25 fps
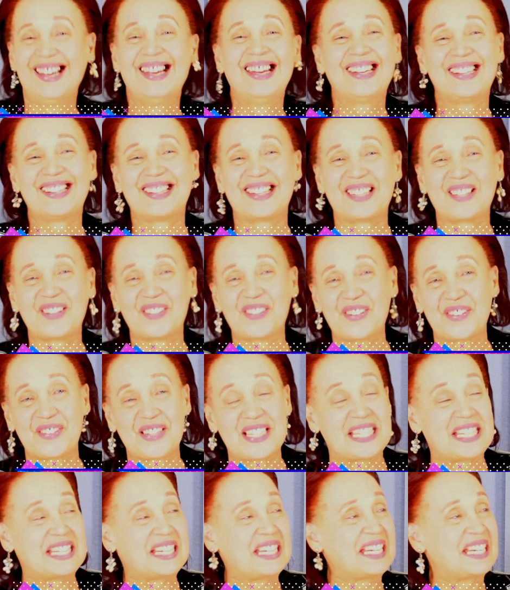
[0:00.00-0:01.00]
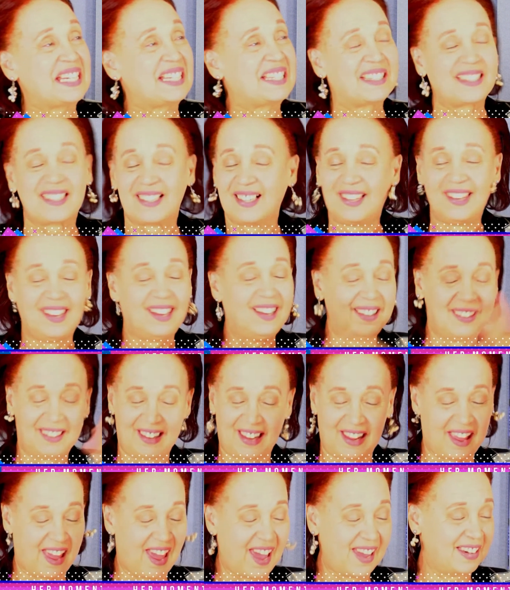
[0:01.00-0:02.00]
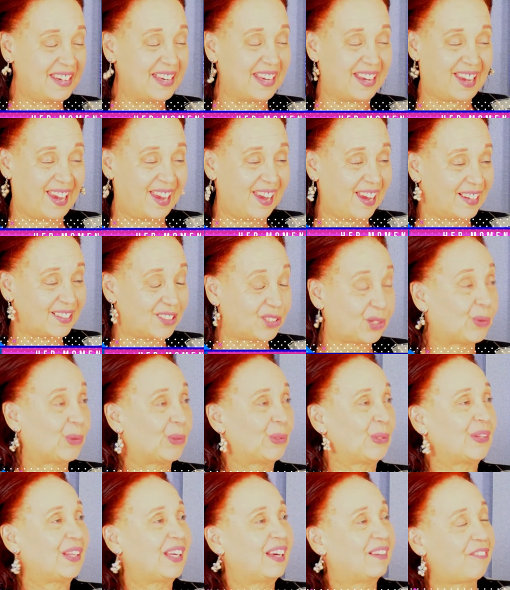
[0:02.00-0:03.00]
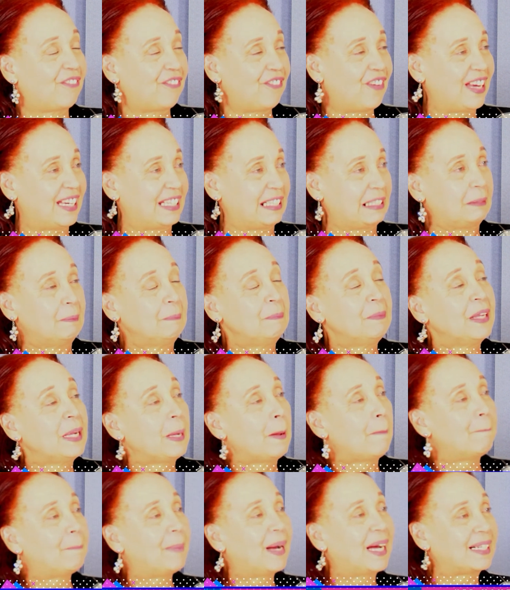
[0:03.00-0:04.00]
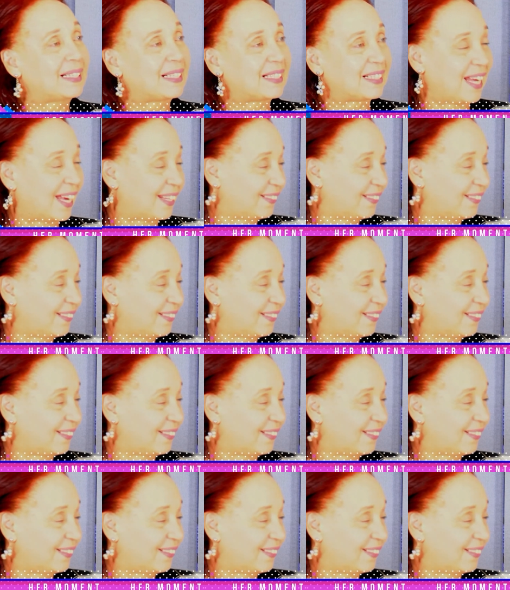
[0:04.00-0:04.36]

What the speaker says: They don't really need any care at all, they're fine. But at